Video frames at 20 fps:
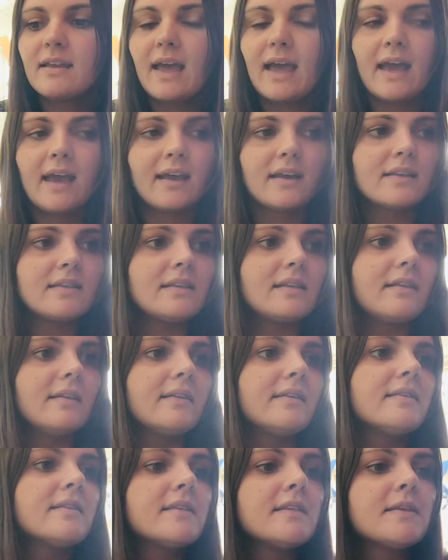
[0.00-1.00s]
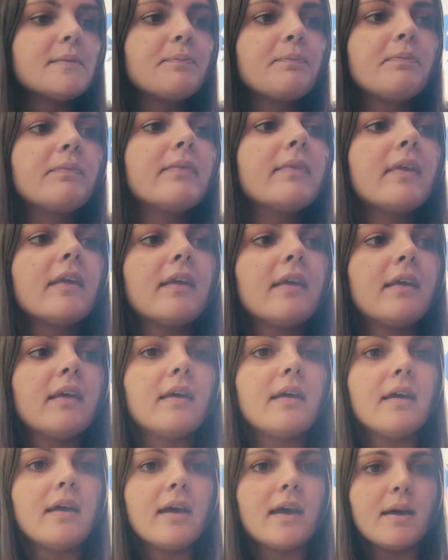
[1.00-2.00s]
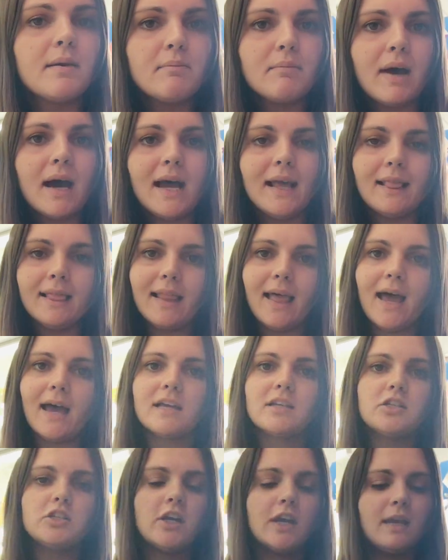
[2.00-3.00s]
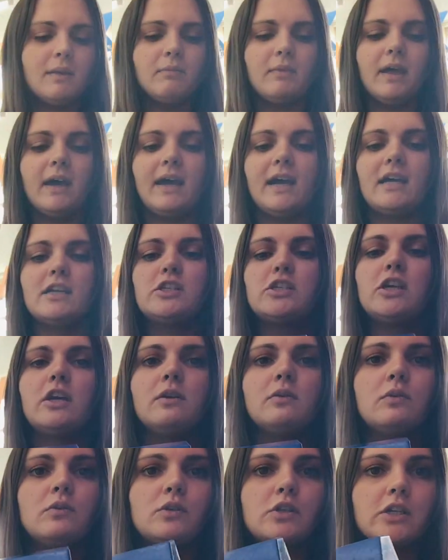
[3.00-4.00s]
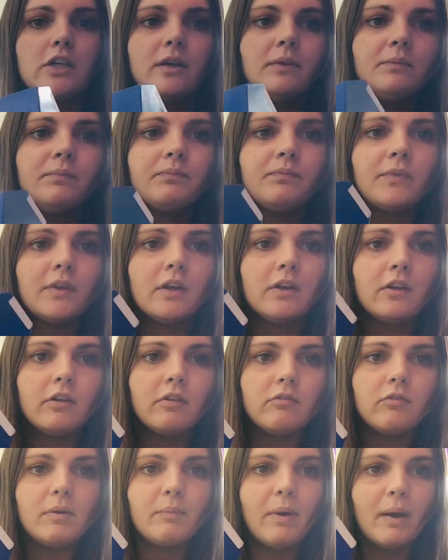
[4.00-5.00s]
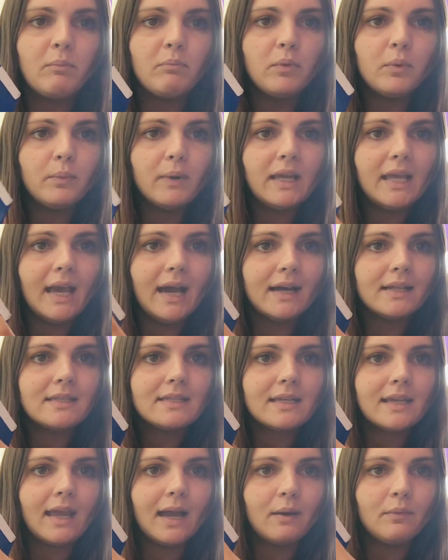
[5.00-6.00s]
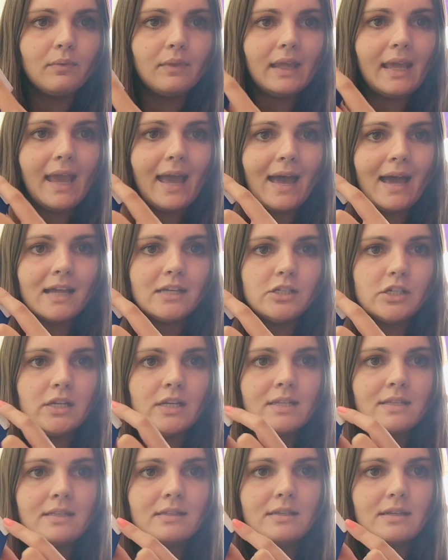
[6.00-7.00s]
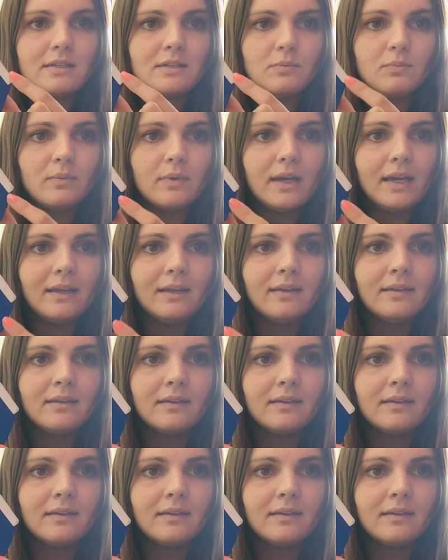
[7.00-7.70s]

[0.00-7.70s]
Excellent. And my last shape that I showed you, remember we had to count the edges, didn't we?